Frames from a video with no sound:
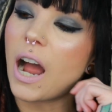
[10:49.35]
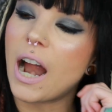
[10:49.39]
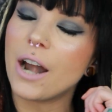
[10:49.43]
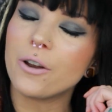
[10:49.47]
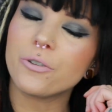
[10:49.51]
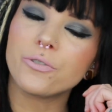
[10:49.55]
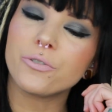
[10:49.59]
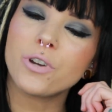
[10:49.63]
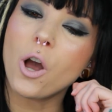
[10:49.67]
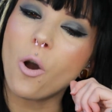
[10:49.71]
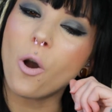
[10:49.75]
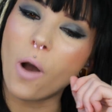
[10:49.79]
But I
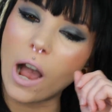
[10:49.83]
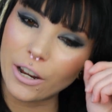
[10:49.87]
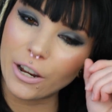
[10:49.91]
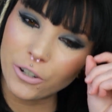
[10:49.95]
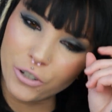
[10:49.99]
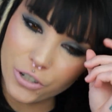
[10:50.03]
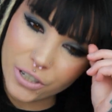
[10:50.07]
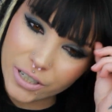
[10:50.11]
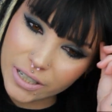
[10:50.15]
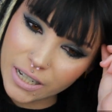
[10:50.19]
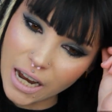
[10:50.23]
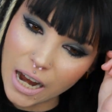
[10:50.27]
don't know. I
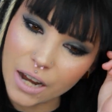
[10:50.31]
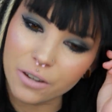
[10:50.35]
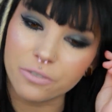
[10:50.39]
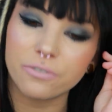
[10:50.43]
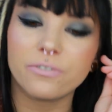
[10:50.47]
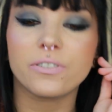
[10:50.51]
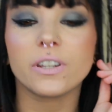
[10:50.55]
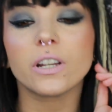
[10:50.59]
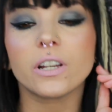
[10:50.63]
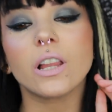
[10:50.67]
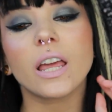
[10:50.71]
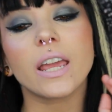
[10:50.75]
just, I
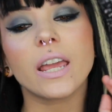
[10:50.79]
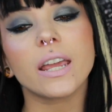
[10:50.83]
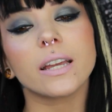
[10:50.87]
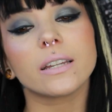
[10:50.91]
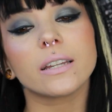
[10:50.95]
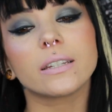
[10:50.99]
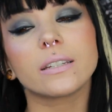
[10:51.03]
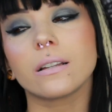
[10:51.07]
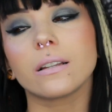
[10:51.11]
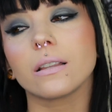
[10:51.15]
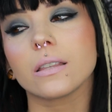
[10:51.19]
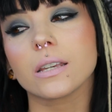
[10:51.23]
feel like
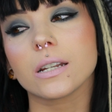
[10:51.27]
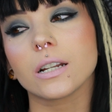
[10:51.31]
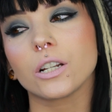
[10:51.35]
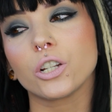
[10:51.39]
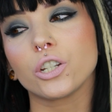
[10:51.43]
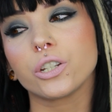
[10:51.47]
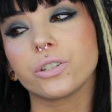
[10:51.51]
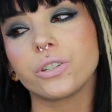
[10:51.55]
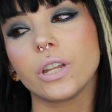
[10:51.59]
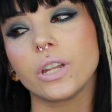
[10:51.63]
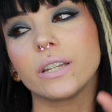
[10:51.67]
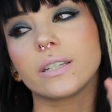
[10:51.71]
it's a little,